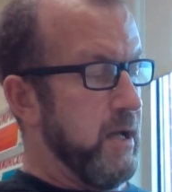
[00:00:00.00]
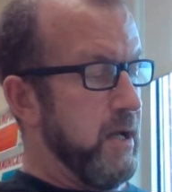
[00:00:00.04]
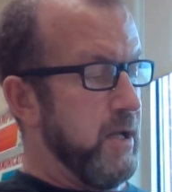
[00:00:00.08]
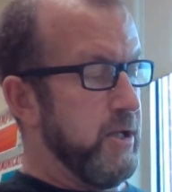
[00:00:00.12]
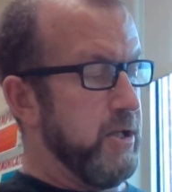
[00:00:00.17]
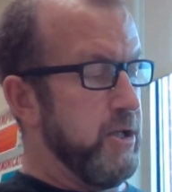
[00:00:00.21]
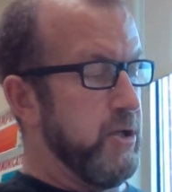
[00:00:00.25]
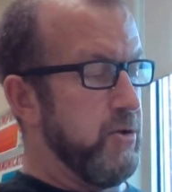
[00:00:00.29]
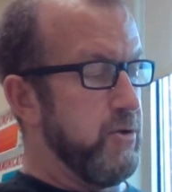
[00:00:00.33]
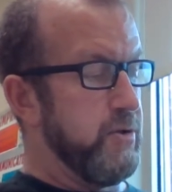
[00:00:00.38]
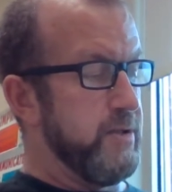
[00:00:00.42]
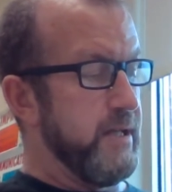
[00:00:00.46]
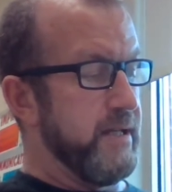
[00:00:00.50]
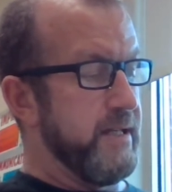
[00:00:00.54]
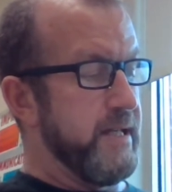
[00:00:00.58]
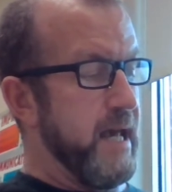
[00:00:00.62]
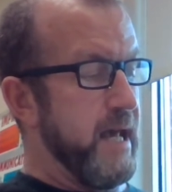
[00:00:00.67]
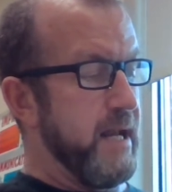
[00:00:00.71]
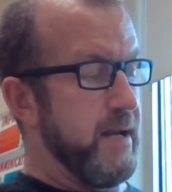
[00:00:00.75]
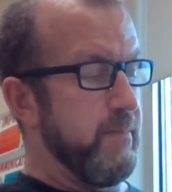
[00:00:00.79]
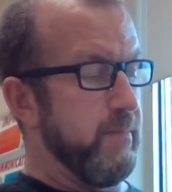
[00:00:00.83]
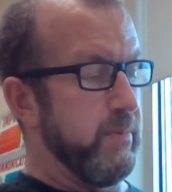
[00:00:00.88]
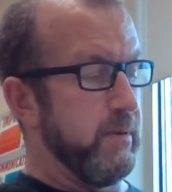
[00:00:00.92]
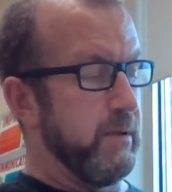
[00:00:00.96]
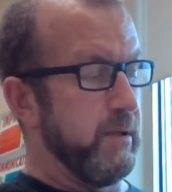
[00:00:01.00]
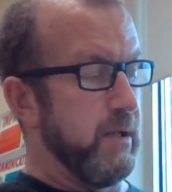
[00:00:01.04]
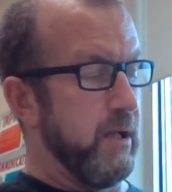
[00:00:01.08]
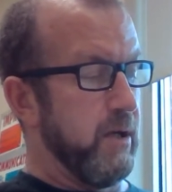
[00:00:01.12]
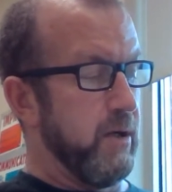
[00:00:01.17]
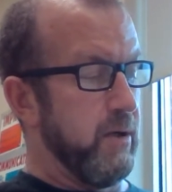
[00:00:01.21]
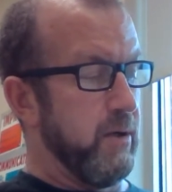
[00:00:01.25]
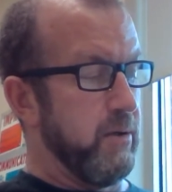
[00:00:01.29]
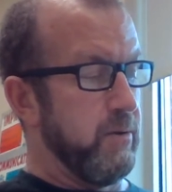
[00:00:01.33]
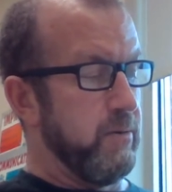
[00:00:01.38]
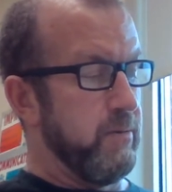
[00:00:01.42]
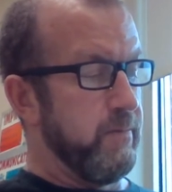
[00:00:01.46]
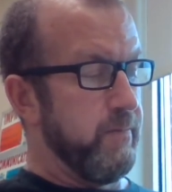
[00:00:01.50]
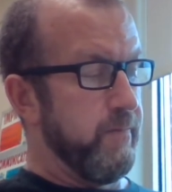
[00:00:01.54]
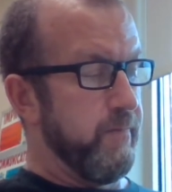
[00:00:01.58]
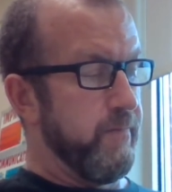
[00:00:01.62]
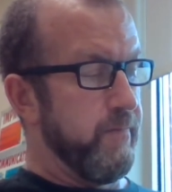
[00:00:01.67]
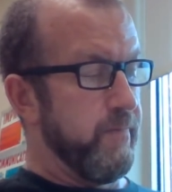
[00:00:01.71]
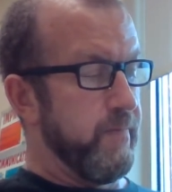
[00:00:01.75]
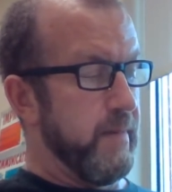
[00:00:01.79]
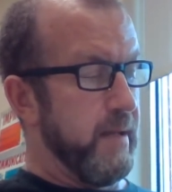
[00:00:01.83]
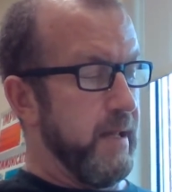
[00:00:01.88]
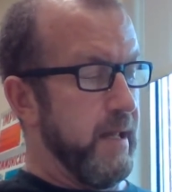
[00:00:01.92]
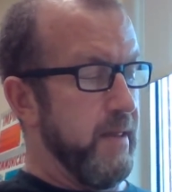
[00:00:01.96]
use the data below
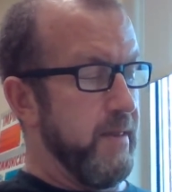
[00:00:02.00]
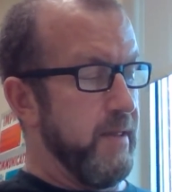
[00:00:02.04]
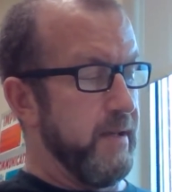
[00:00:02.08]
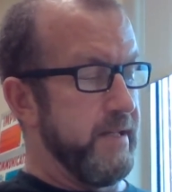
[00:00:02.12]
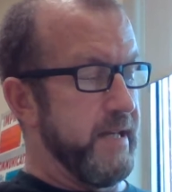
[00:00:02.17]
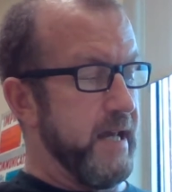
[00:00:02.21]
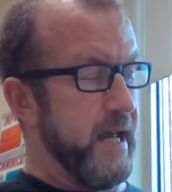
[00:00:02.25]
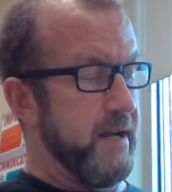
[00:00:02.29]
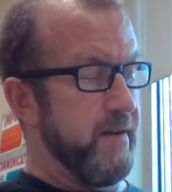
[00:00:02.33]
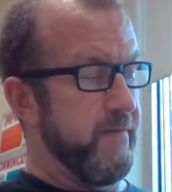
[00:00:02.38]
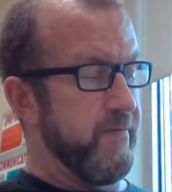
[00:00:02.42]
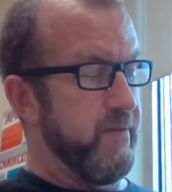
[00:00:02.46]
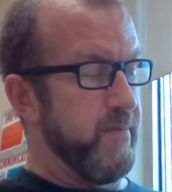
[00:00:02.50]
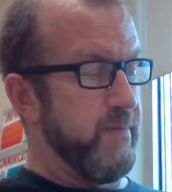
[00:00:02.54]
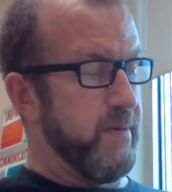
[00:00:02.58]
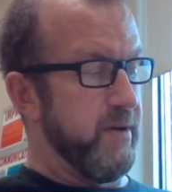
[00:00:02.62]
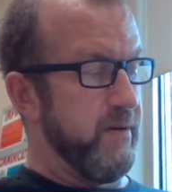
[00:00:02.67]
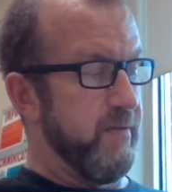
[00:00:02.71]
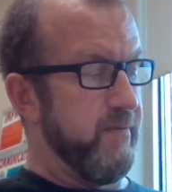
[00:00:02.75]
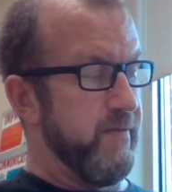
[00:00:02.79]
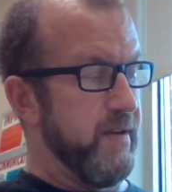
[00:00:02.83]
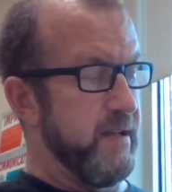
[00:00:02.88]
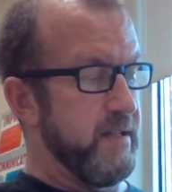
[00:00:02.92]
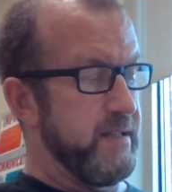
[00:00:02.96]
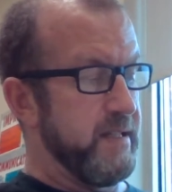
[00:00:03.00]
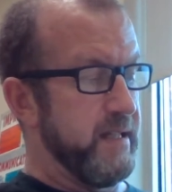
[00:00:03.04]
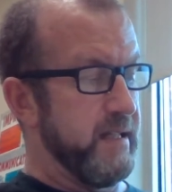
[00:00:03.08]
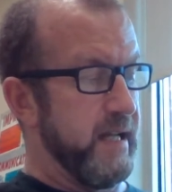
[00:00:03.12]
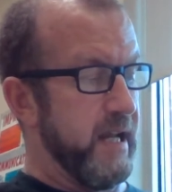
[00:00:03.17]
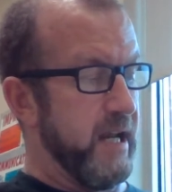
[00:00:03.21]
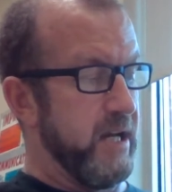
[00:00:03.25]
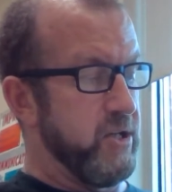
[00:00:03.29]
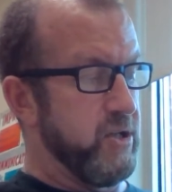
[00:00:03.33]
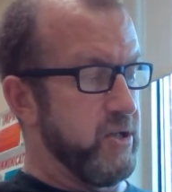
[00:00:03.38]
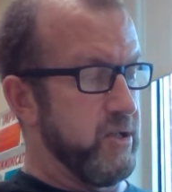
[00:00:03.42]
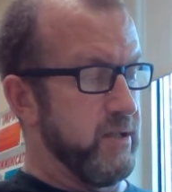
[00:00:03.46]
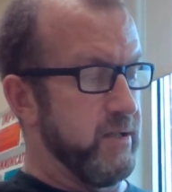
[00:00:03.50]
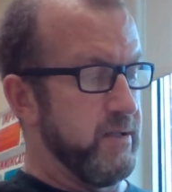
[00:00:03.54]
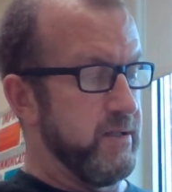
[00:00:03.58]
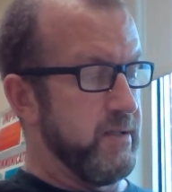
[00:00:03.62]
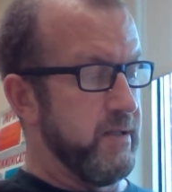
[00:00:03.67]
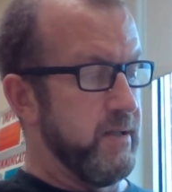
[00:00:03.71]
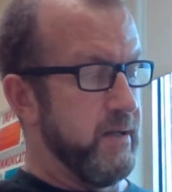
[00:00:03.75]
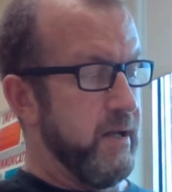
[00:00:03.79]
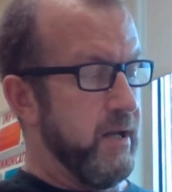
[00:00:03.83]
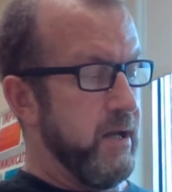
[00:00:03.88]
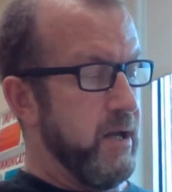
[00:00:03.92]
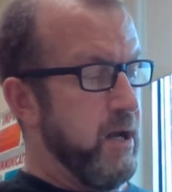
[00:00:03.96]
and the data from your investigations
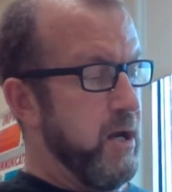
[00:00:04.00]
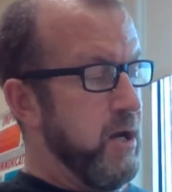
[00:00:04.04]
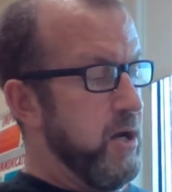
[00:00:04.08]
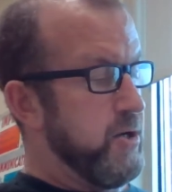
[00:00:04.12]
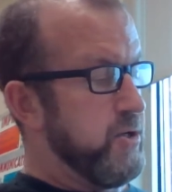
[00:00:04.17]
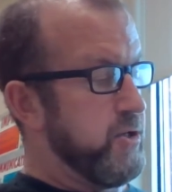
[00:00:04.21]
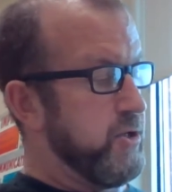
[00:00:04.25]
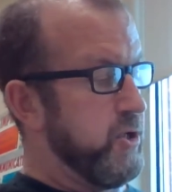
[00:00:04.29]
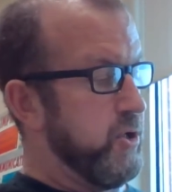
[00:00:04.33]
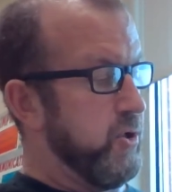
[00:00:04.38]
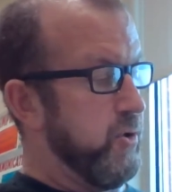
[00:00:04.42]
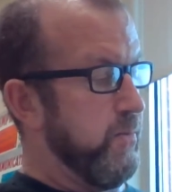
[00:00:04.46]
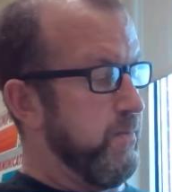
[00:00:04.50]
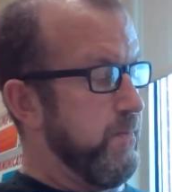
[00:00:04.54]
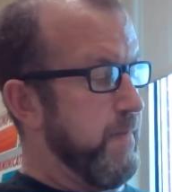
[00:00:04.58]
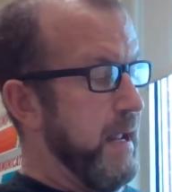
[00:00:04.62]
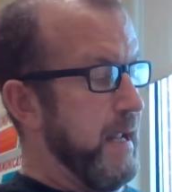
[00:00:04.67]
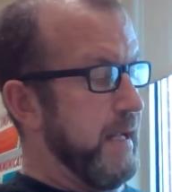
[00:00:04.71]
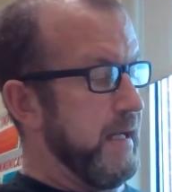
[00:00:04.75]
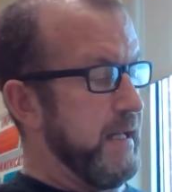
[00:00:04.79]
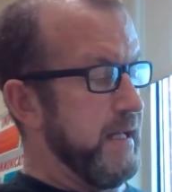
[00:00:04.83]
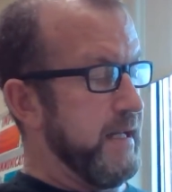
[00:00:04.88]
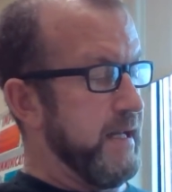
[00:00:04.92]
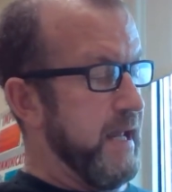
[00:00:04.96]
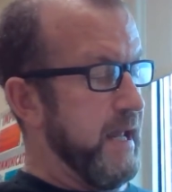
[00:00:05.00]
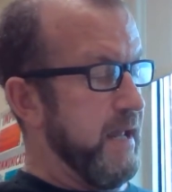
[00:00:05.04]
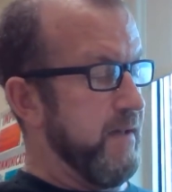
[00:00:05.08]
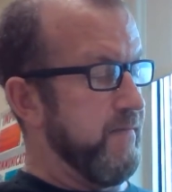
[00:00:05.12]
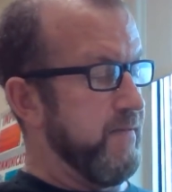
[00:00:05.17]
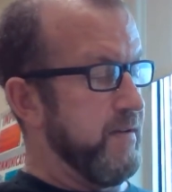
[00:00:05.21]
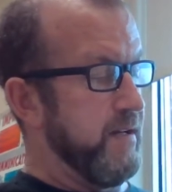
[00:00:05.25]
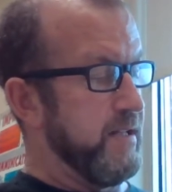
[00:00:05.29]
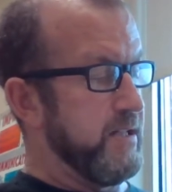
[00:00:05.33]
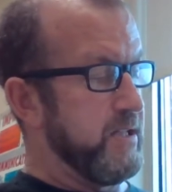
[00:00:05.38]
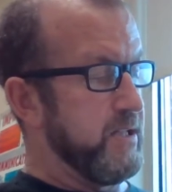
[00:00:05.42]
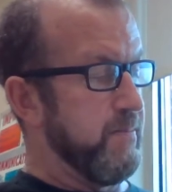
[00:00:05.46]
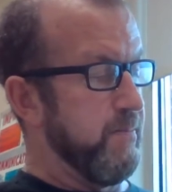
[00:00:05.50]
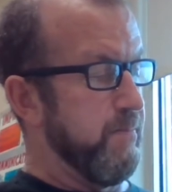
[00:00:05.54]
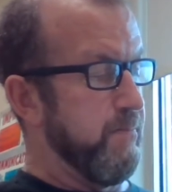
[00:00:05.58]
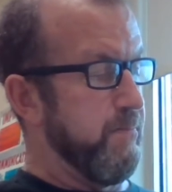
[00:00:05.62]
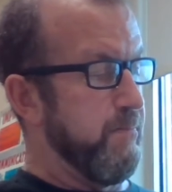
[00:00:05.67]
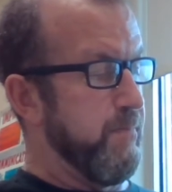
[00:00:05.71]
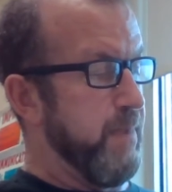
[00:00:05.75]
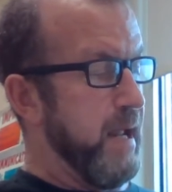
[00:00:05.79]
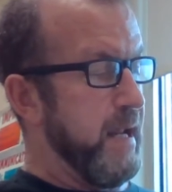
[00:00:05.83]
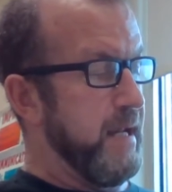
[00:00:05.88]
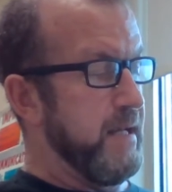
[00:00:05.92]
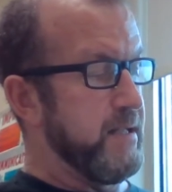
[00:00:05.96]
to make an evidence
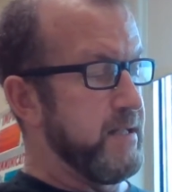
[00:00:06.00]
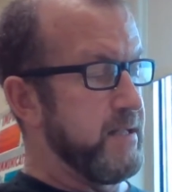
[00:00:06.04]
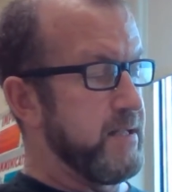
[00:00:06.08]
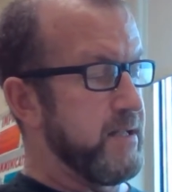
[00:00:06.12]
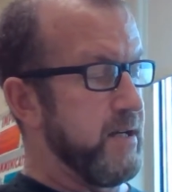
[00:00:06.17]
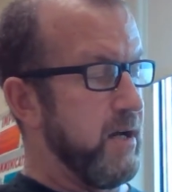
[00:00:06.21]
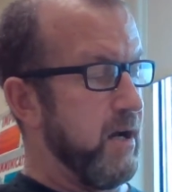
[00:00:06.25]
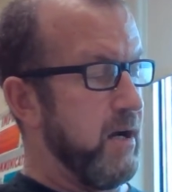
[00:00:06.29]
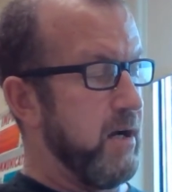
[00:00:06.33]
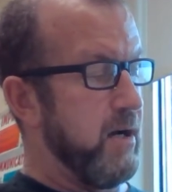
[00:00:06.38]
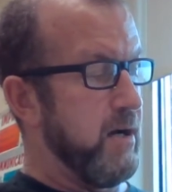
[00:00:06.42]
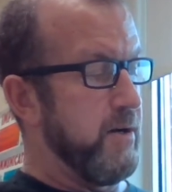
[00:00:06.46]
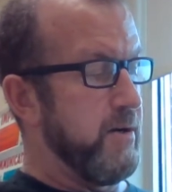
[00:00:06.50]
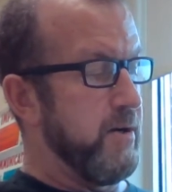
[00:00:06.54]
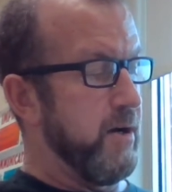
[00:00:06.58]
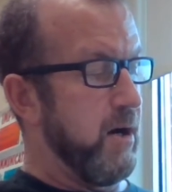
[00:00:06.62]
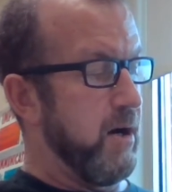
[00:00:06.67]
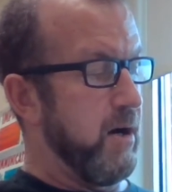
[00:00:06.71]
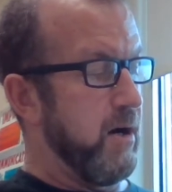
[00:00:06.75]
based on